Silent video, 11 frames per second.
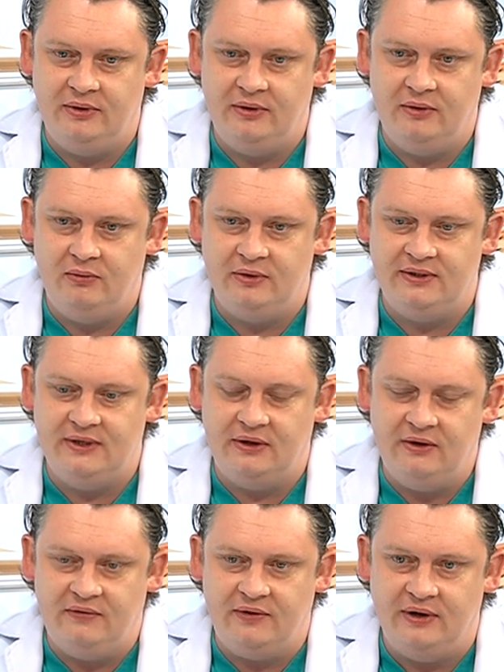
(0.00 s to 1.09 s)
what is the
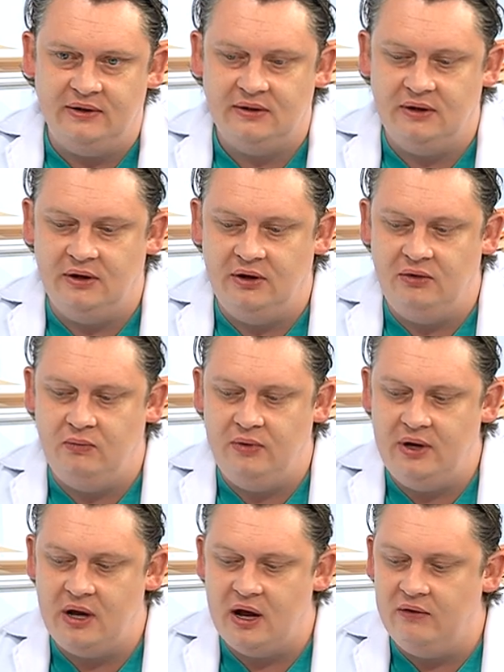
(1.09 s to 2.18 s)
difference? We
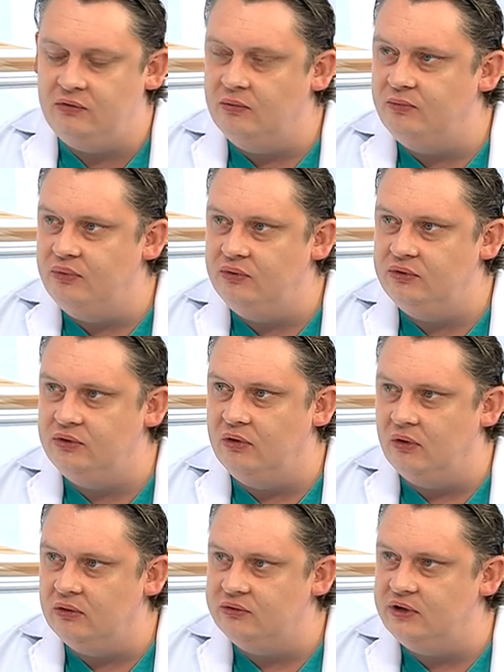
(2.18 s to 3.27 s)
have to put
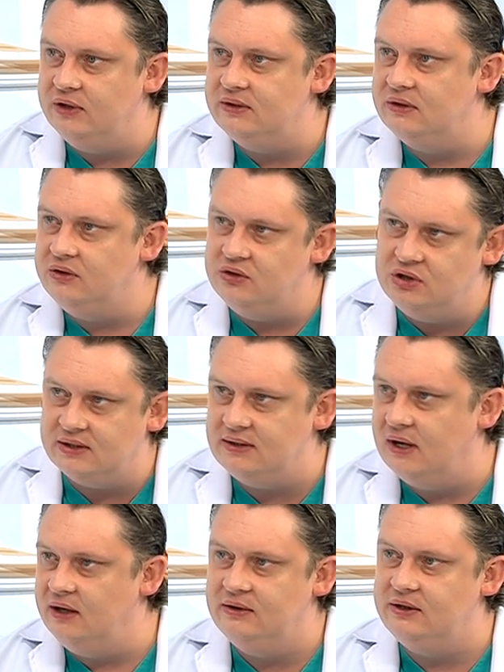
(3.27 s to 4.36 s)
gold threads just
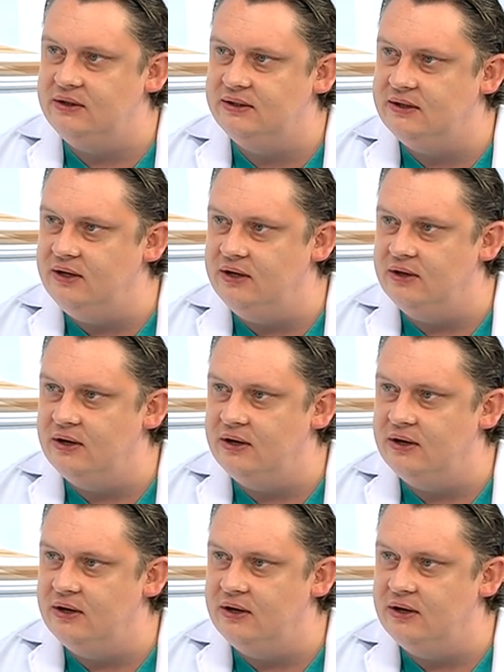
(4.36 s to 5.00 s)
under the skin,